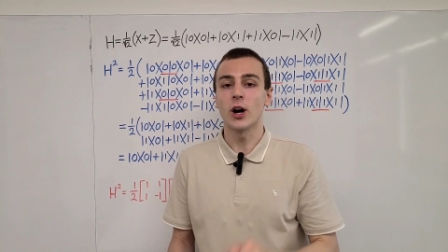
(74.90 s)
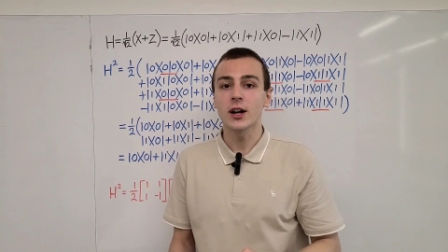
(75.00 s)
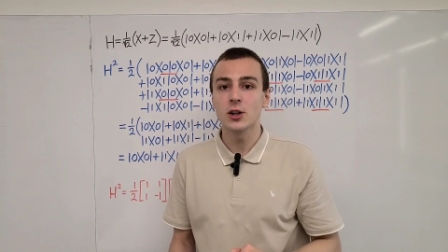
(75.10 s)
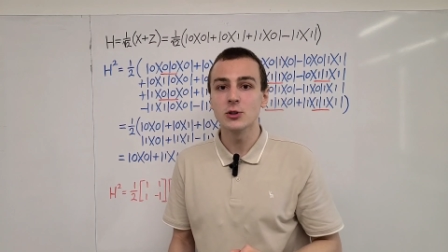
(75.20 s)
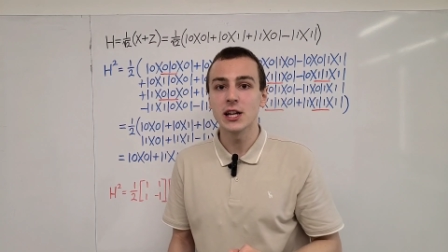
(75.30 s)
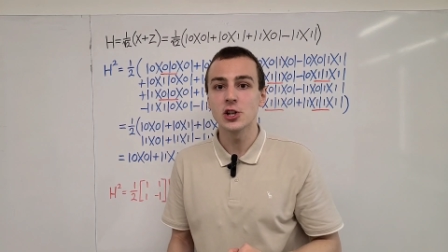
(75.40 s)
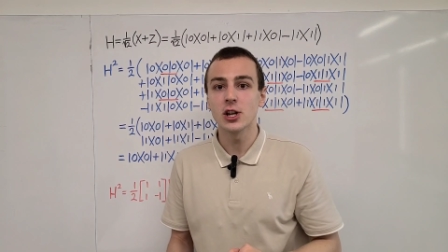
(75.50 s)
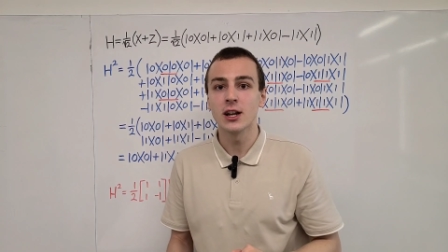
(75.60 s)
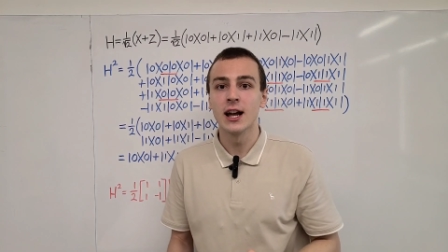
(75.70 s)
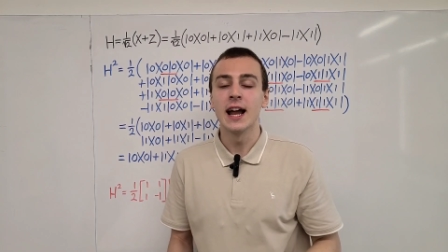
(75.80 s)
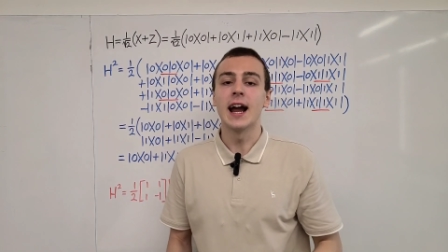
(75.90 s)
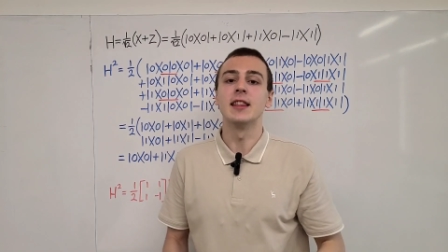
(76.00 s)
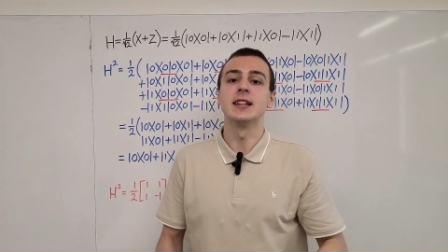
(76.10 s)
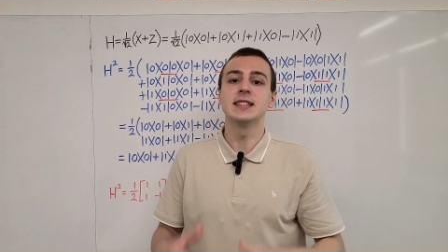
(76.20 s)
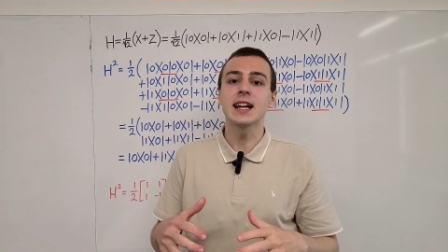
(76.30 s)
Dirac notation,
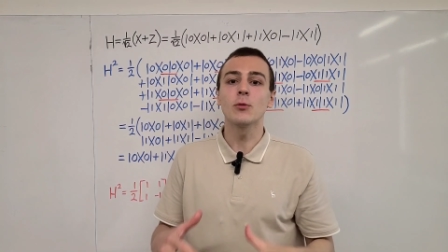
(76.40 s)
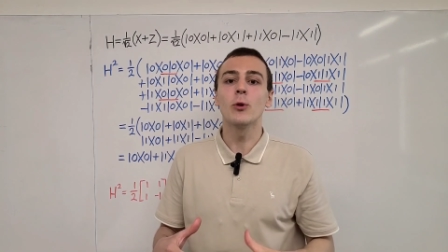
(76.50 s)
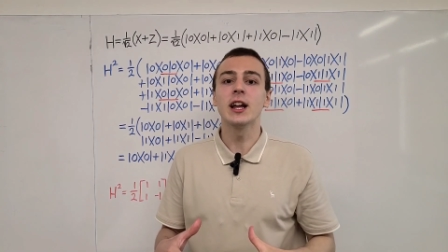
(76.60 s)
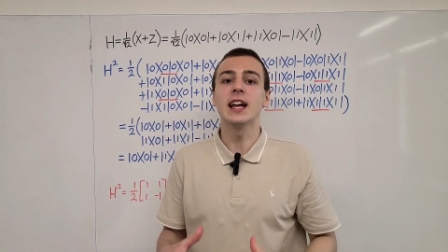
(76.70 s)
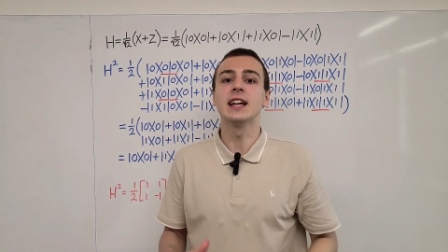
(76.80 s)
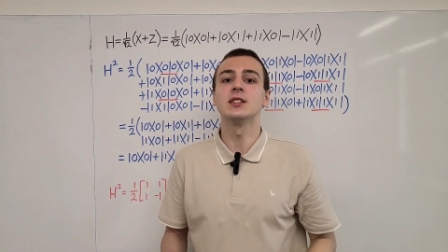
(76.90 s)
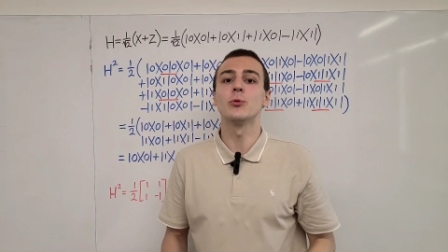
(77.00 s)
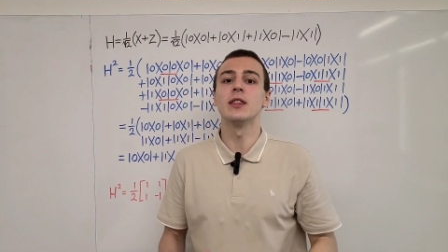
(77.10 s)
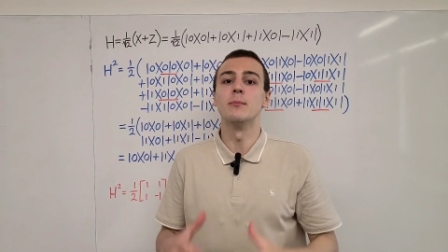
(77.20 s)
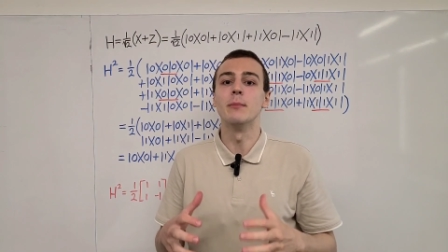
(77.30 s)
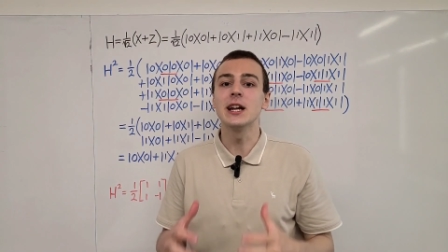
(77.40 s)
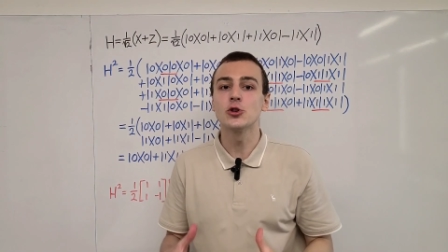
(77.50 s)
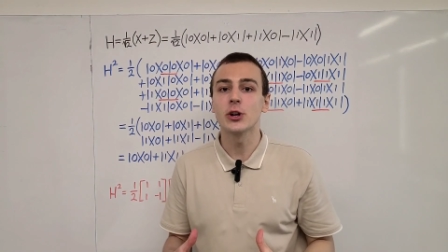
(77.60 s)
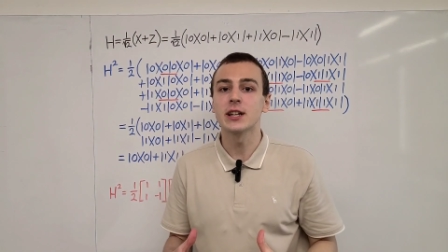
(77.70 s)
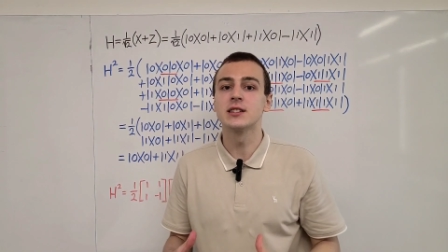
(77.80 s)
and the second way is with
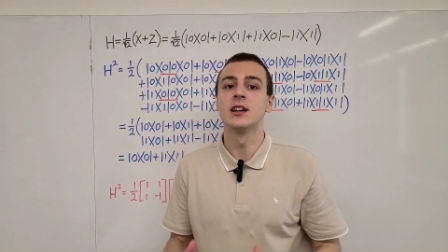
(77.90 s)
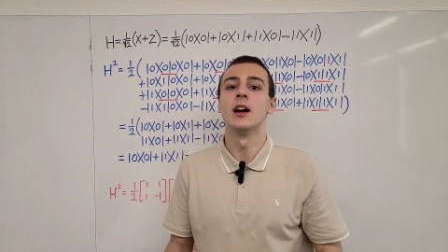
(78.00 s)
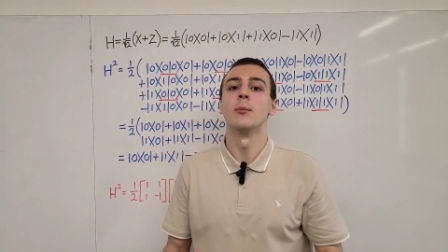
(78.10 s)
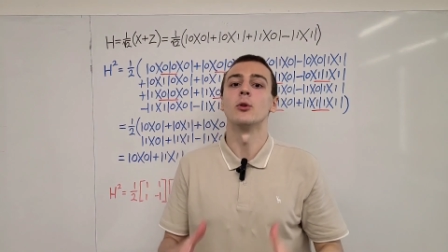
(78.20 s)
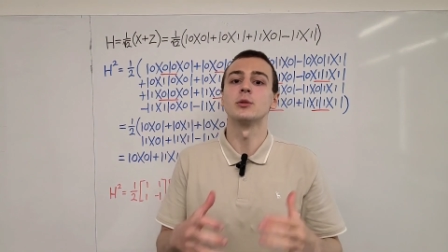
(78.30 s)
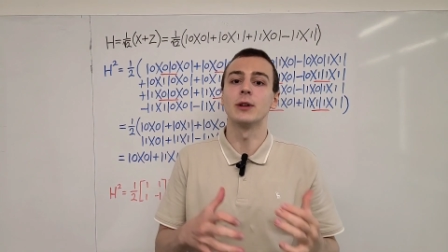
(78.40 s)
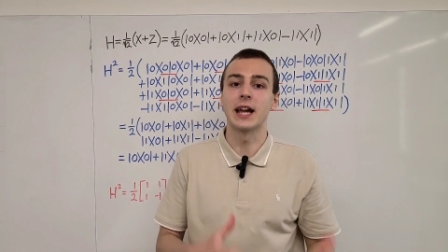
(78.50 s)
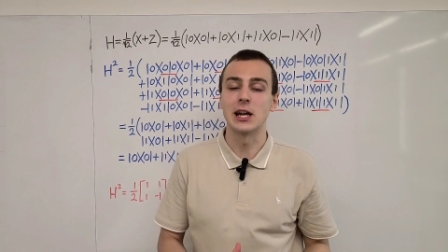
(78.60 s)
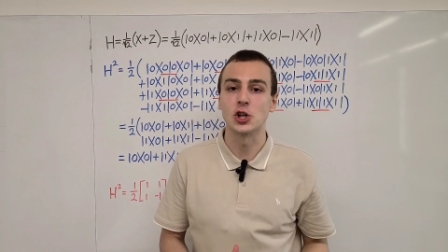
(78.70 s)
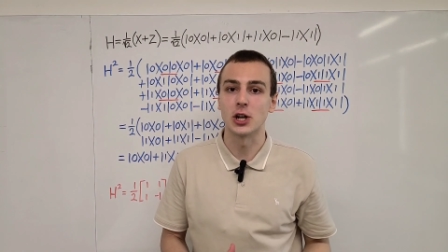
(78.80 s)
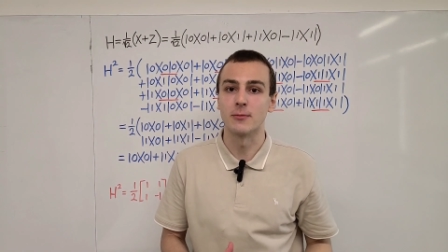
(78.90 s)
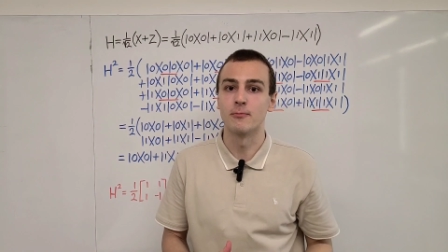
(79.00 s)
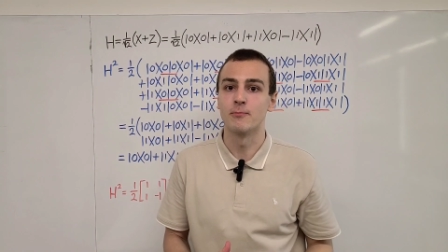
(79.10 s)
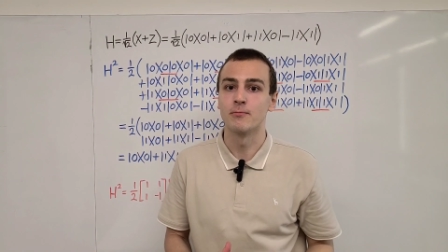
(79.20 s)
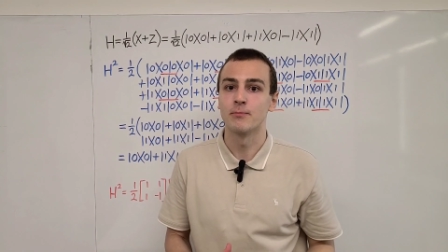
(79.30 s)
matrix multiplication.
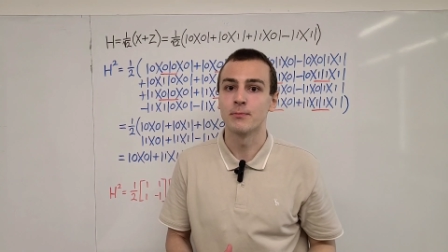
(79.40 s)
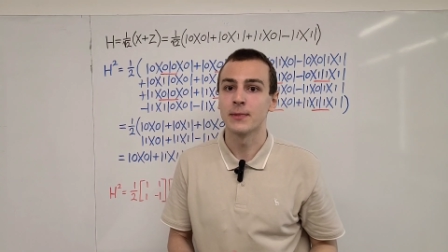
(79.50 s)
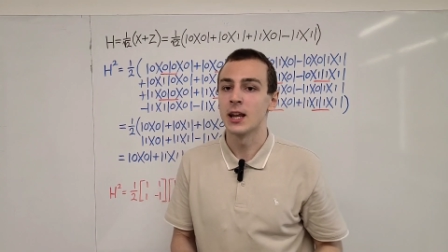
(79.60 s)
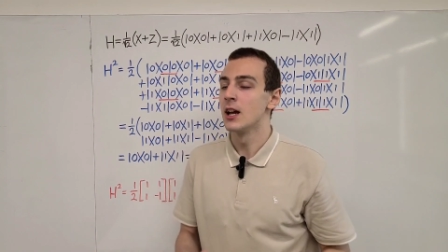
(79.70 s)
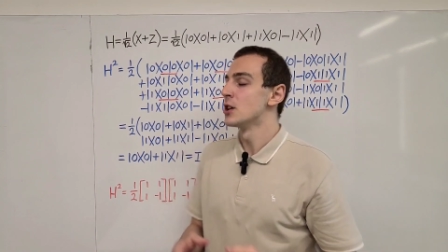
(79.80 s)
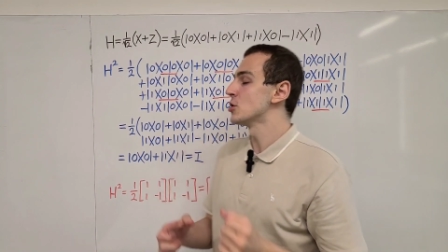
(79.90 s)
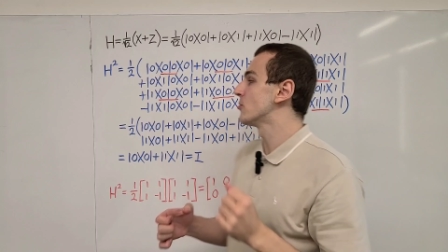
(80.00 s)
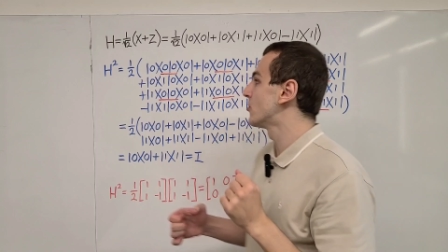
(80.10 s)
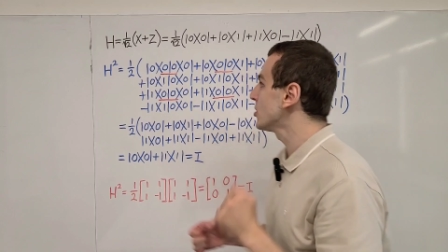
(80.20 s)
So